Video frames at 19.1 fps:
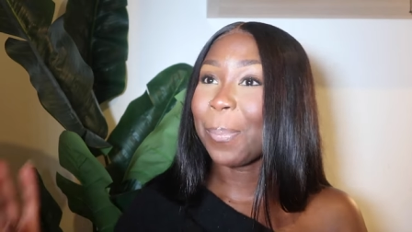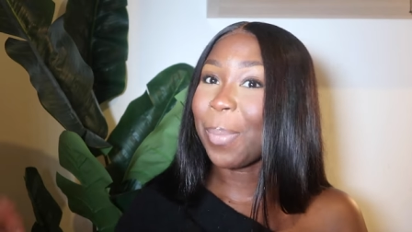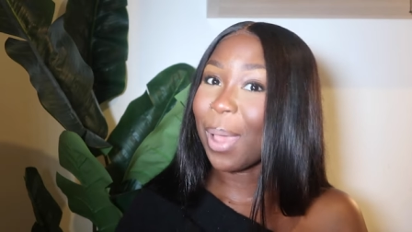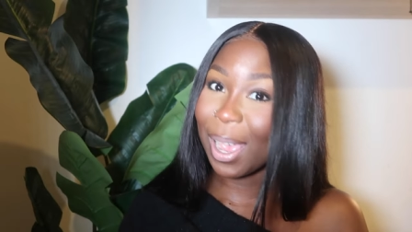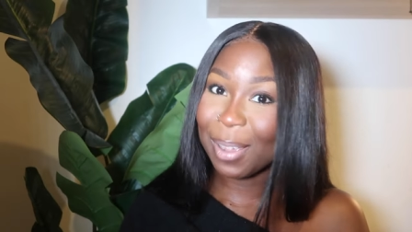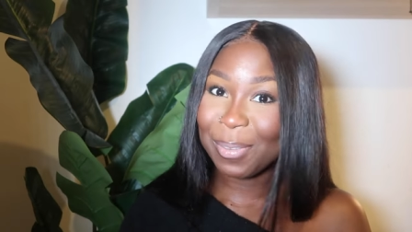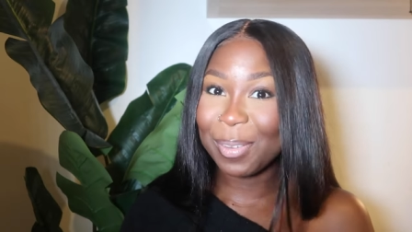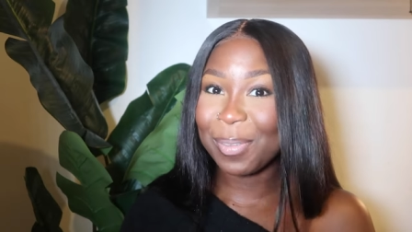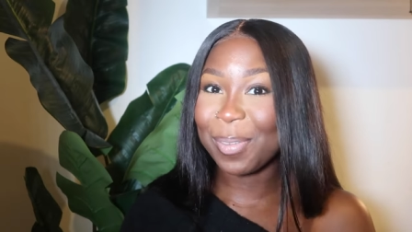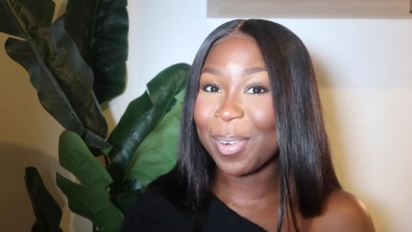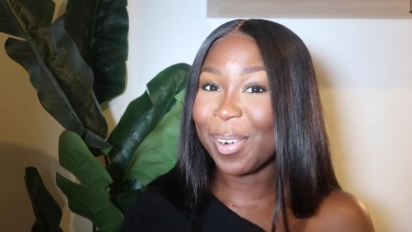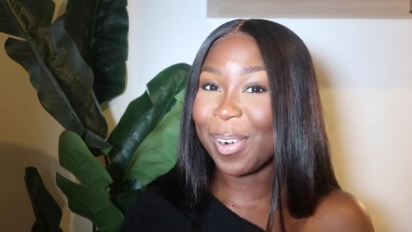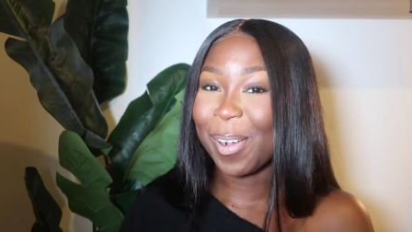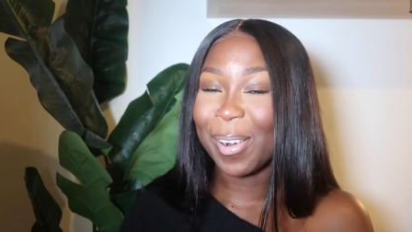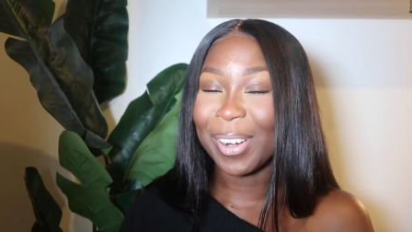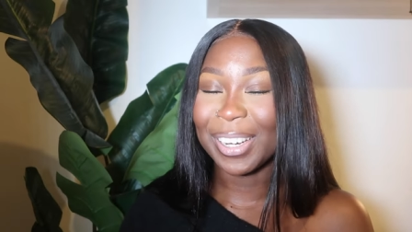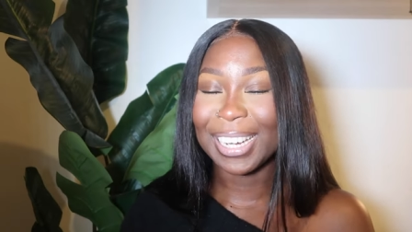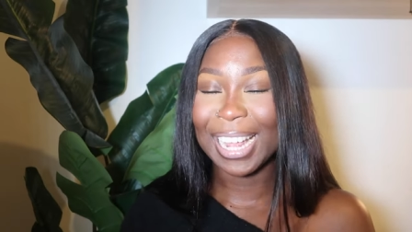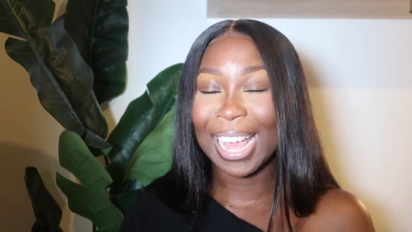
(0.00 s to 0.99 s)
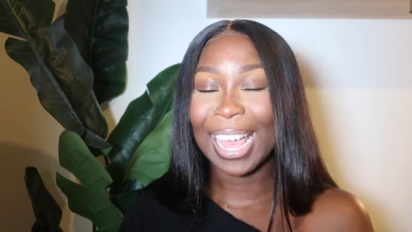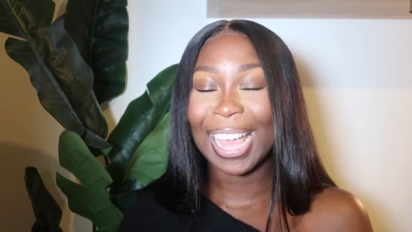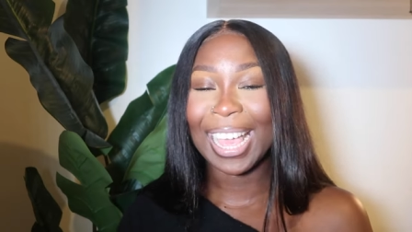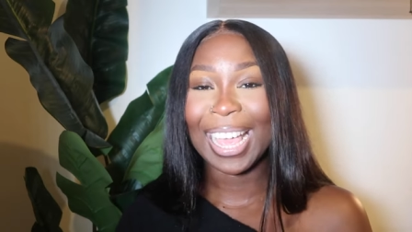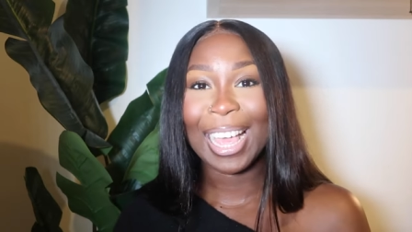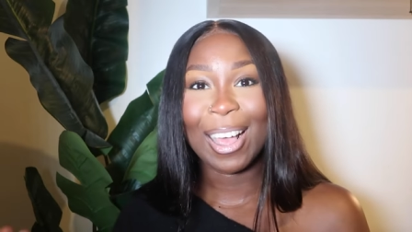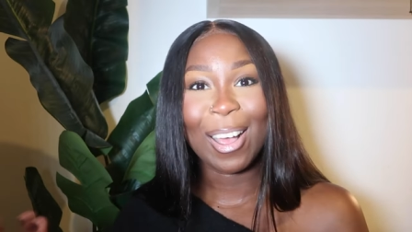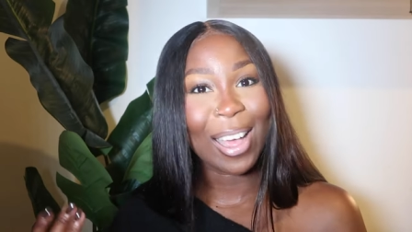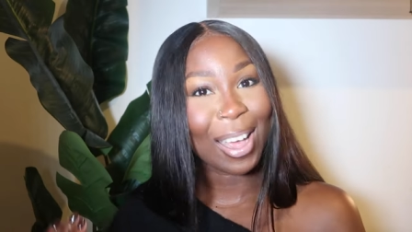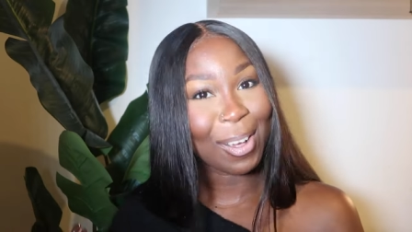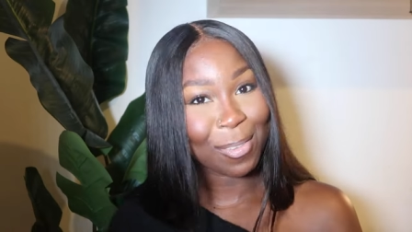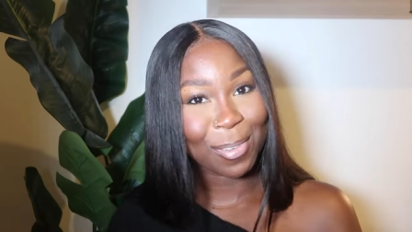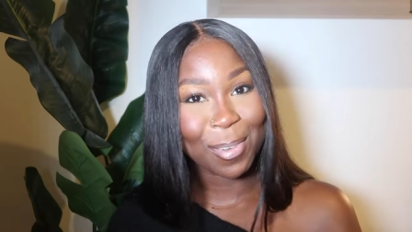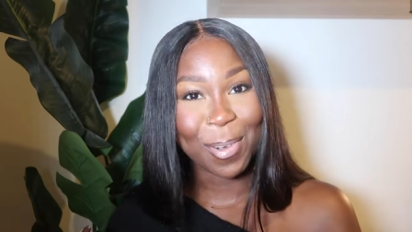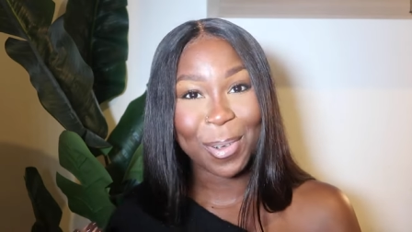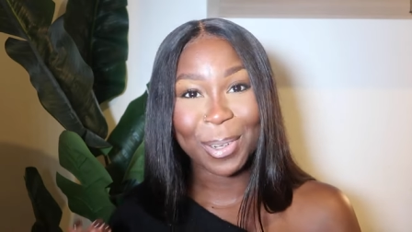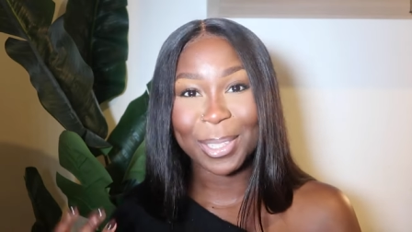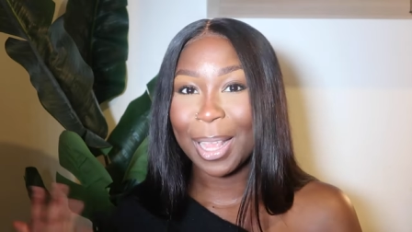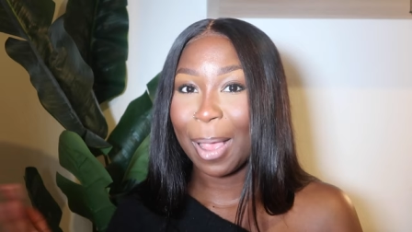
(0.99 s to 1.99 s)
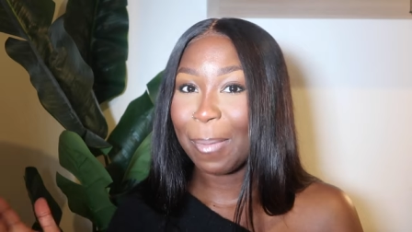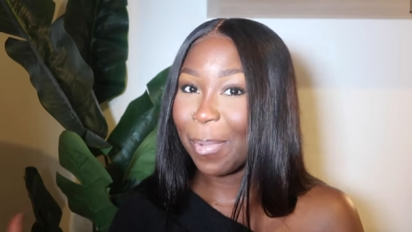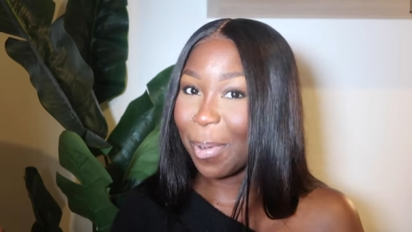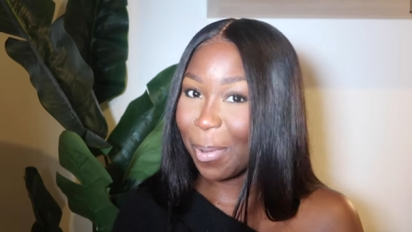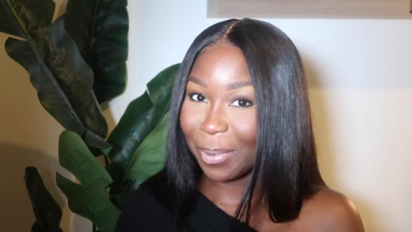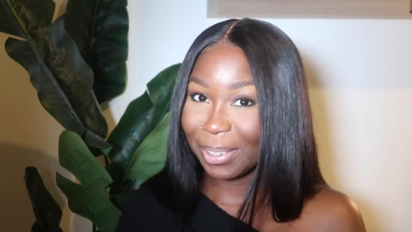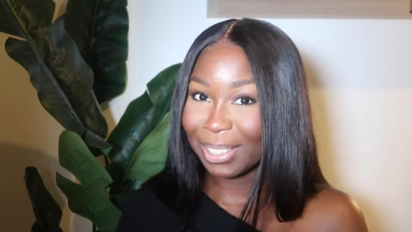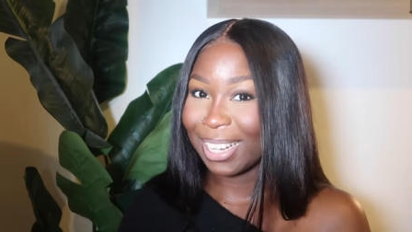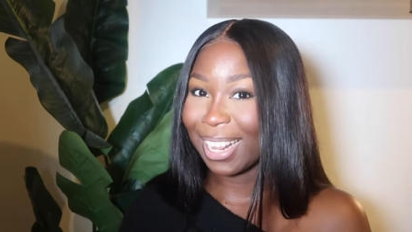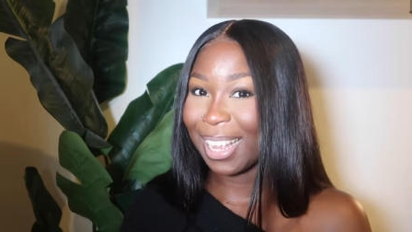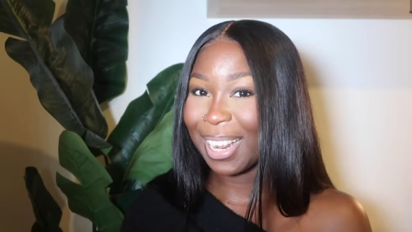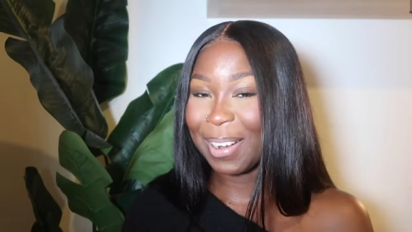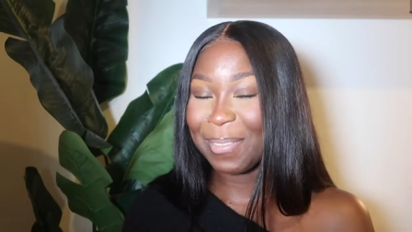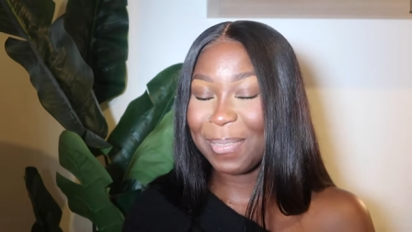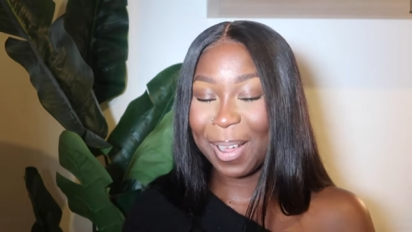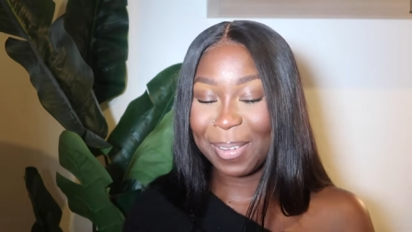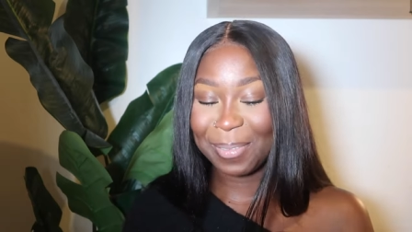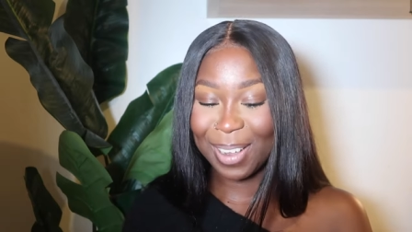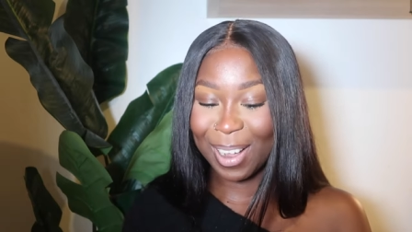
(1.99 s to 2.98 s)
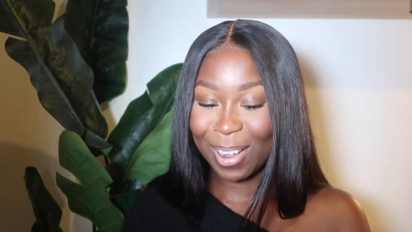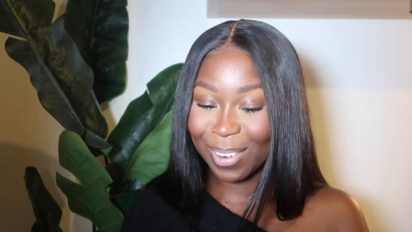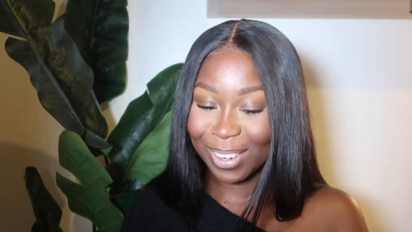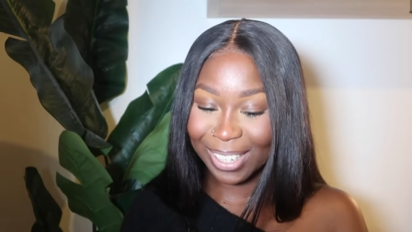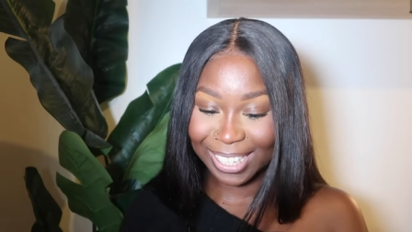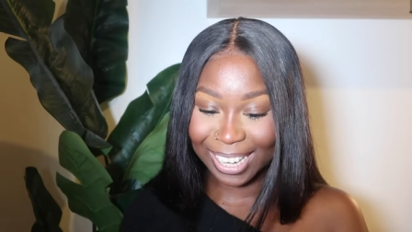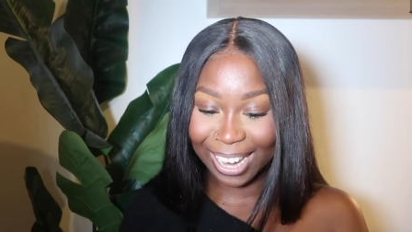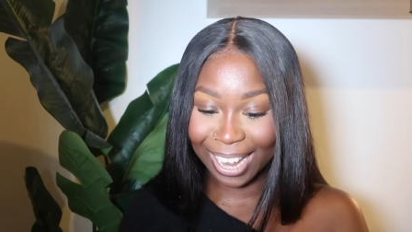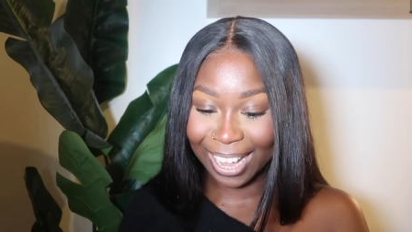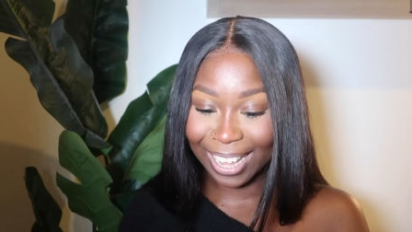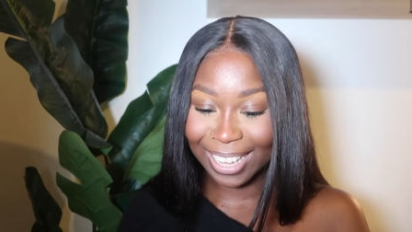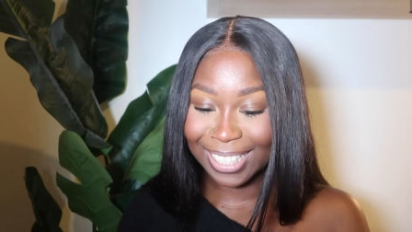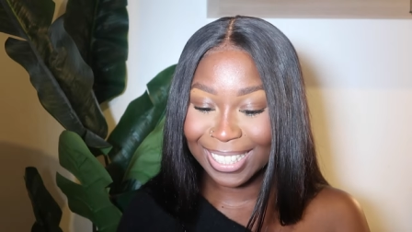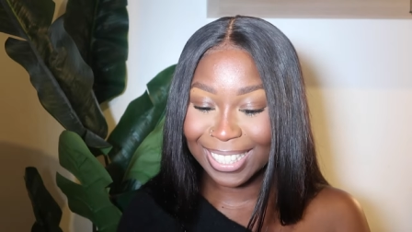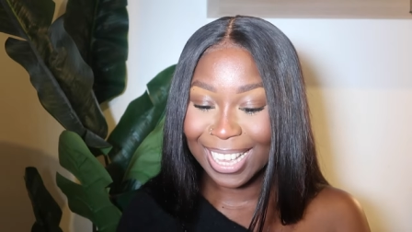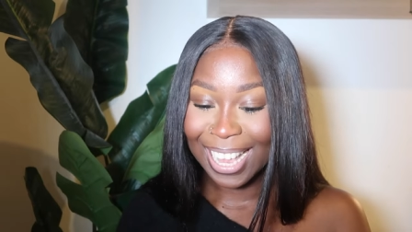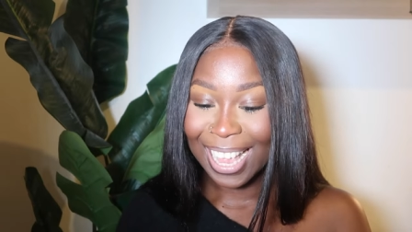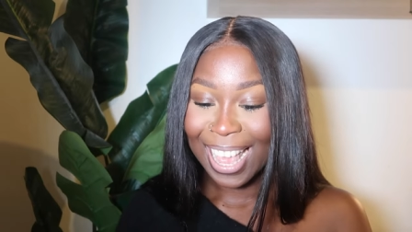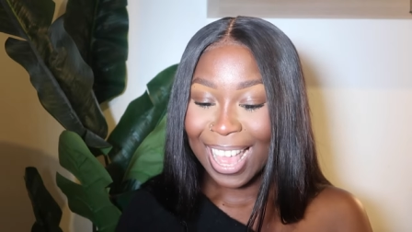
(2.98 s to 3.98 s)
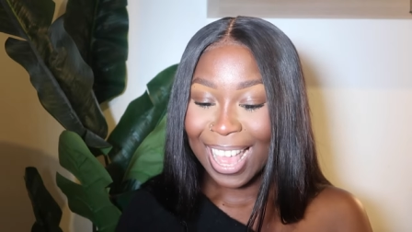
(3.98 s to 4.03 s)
perfect for a holiday. Of course, I'm always thinking about my holidays.